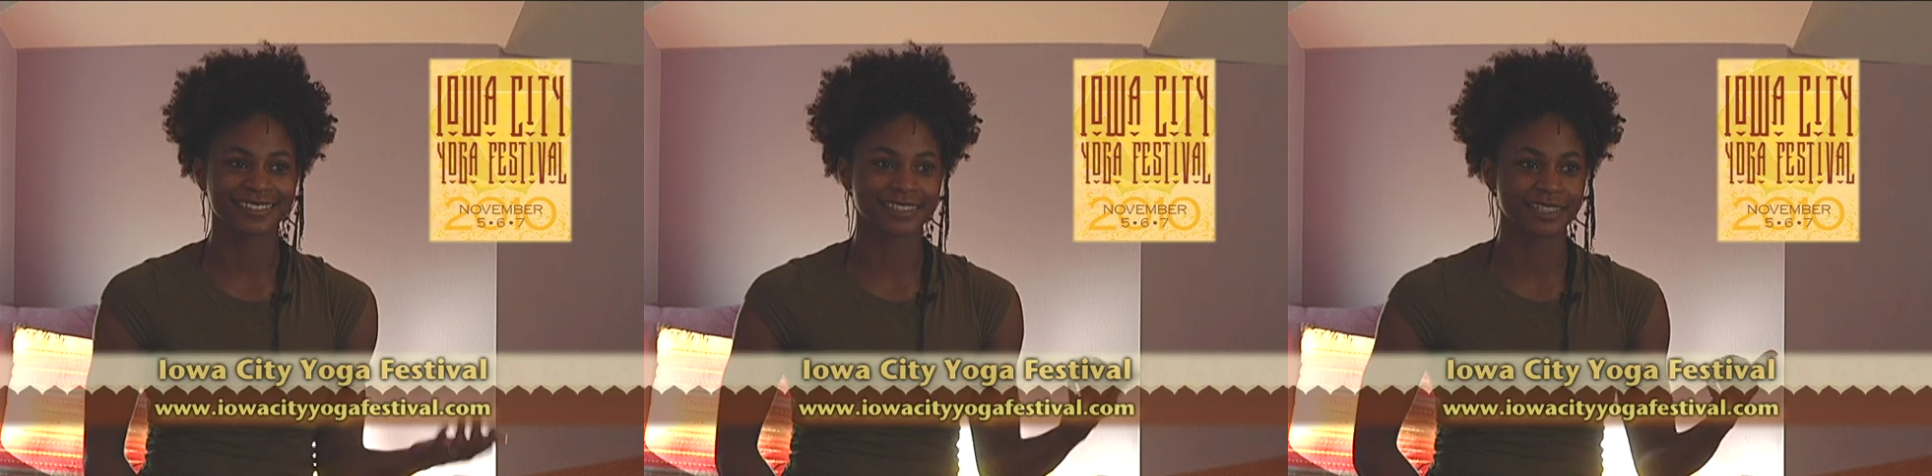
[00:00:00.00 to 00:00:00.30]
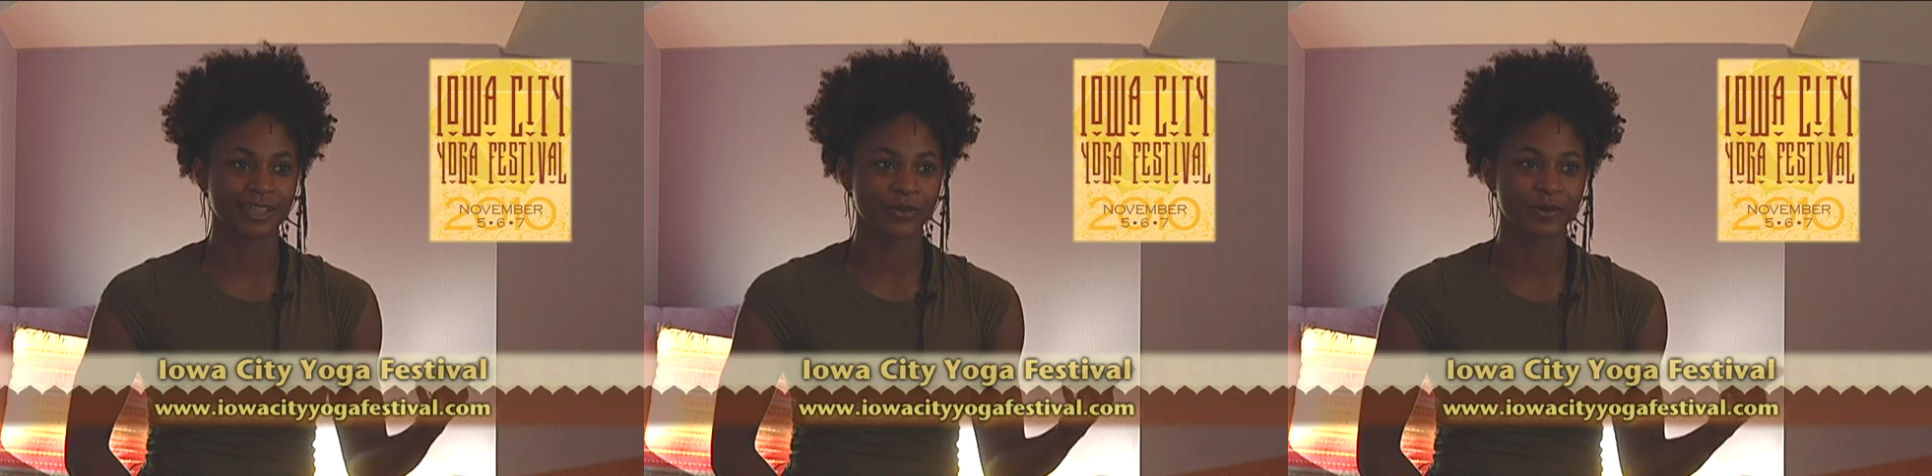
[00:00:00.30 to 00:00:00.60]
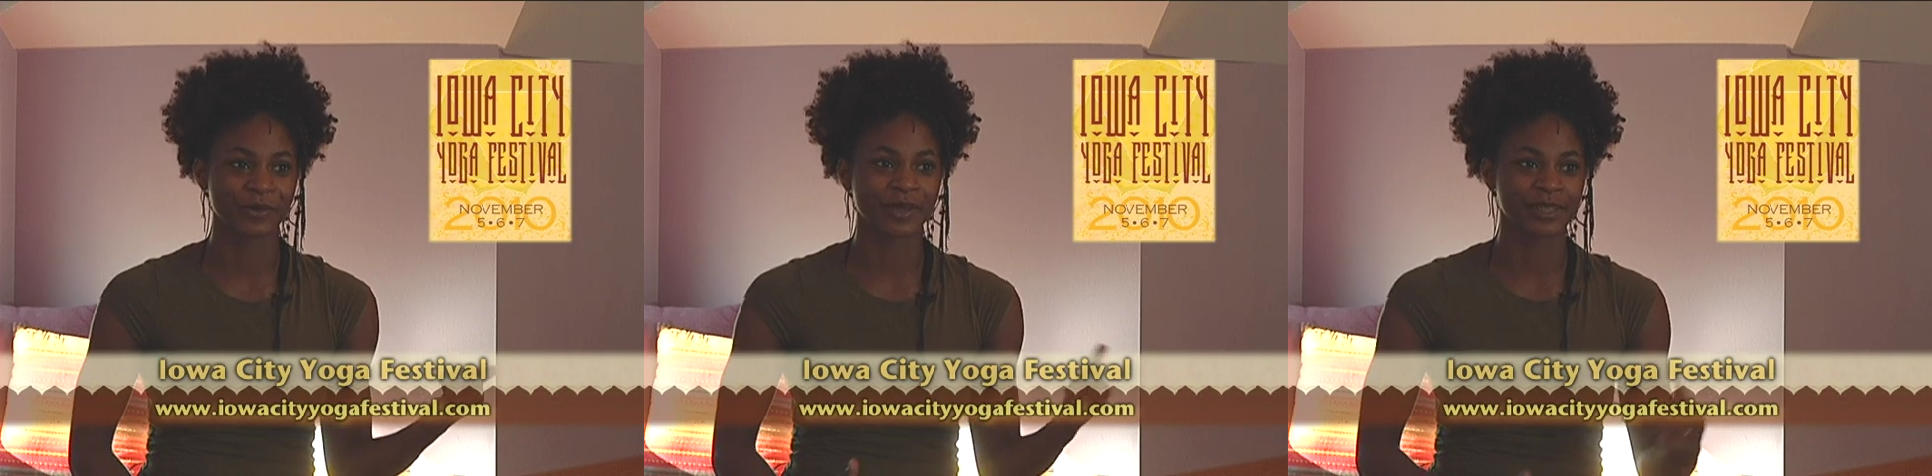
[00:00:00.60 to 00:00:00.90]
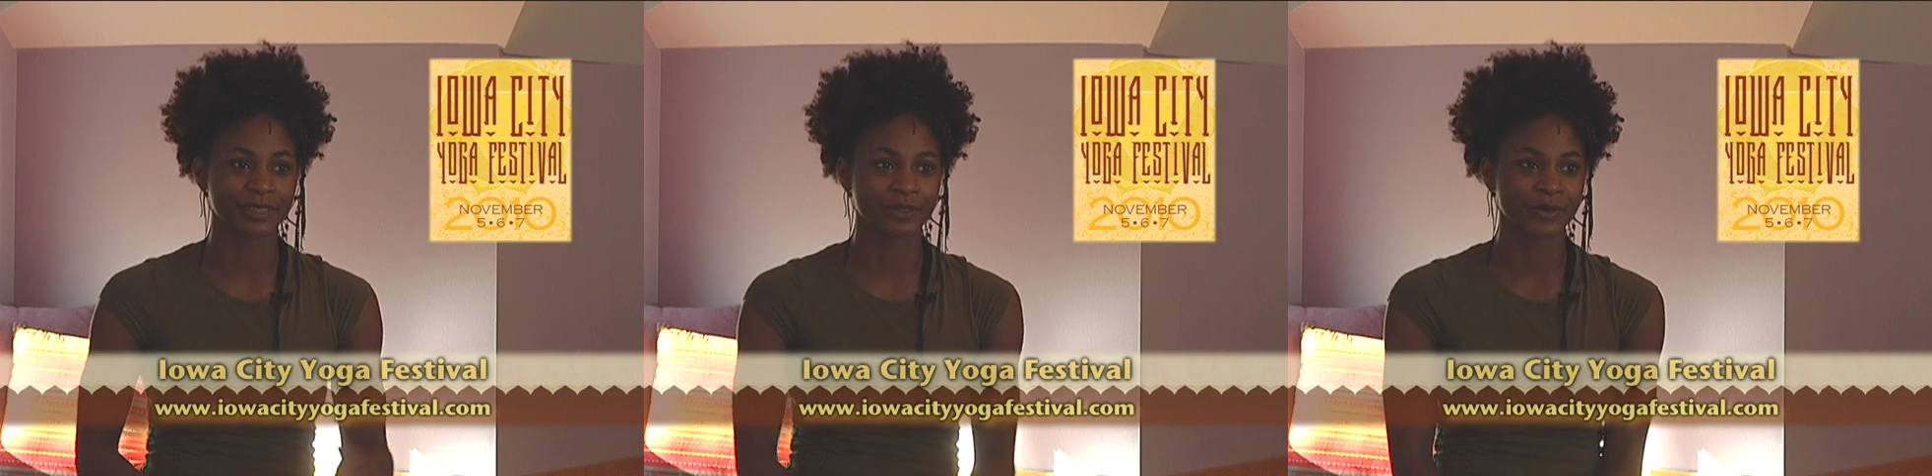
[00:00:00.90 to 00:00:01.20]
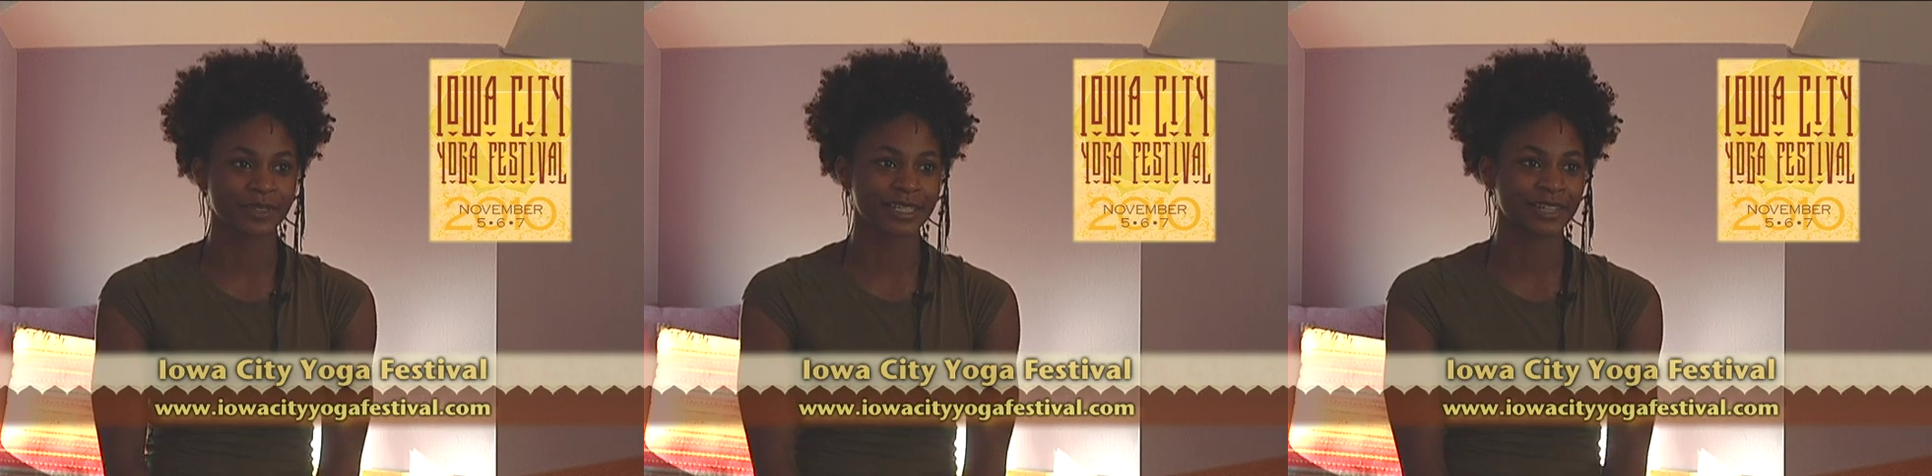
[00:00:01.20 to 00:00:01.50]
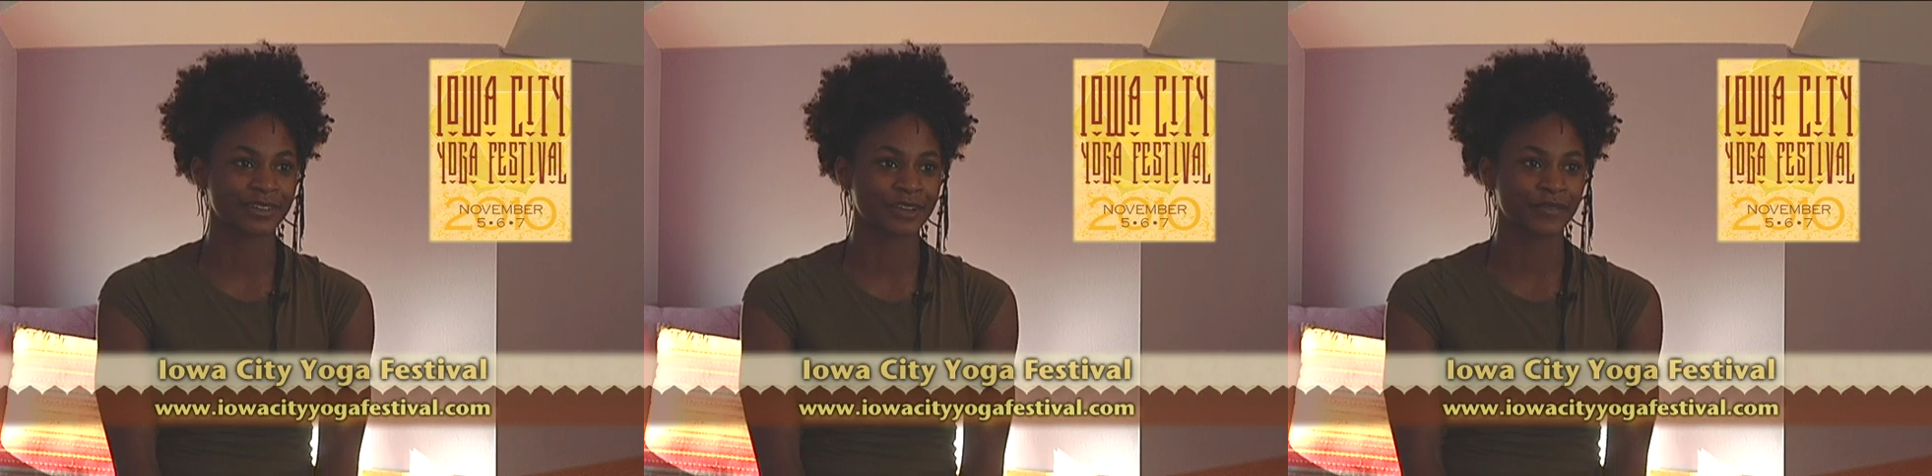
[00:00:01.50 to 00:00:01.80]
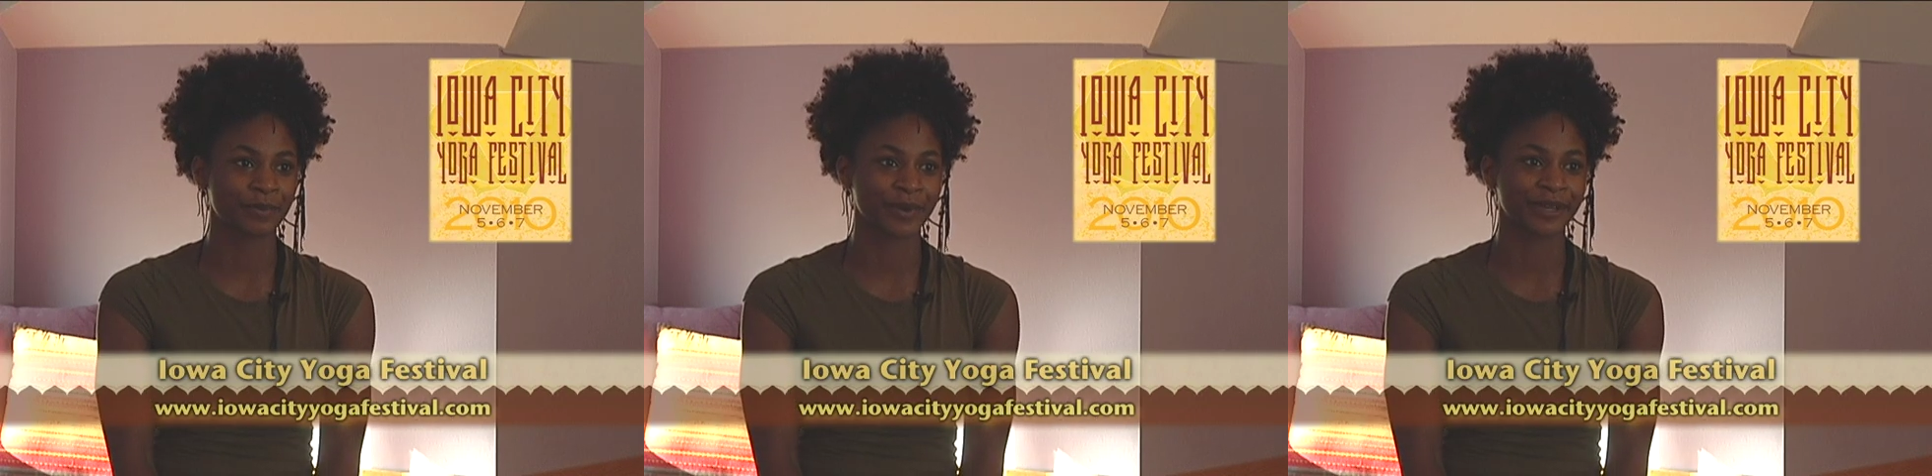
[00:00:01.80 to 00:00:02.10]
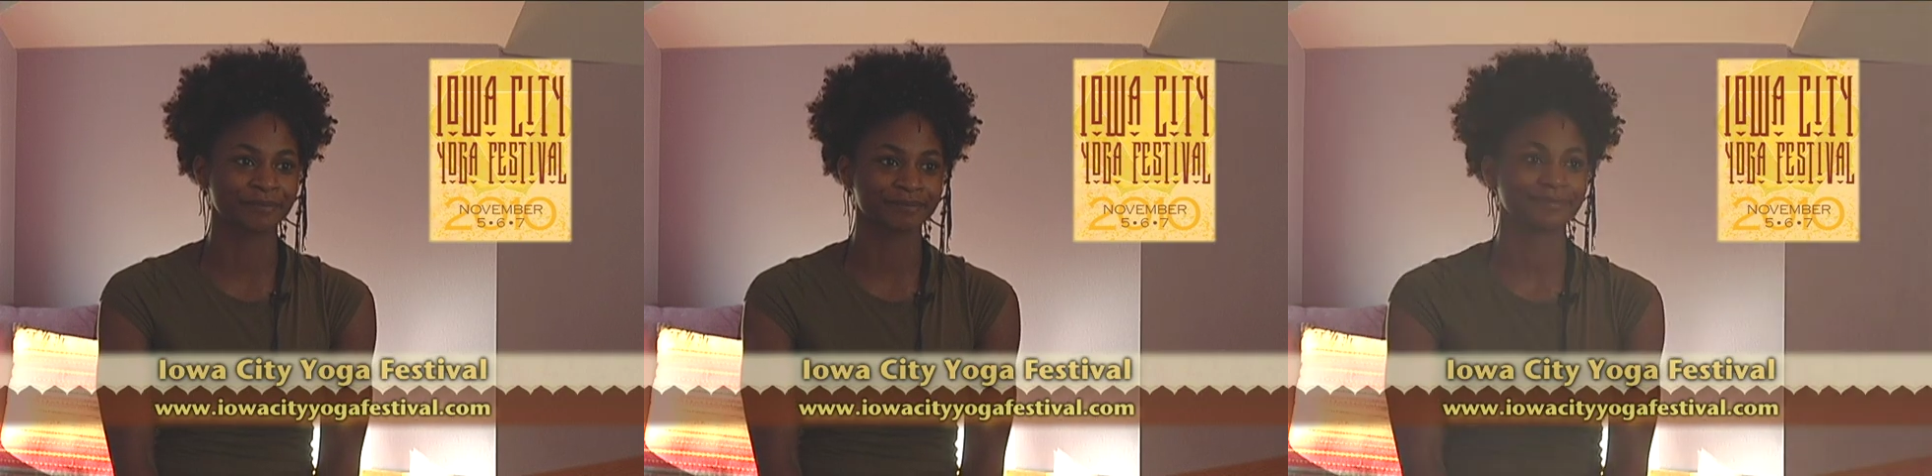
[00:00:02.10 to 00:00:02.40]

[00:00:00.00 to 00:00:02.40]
And so will we. So we'll see you in November.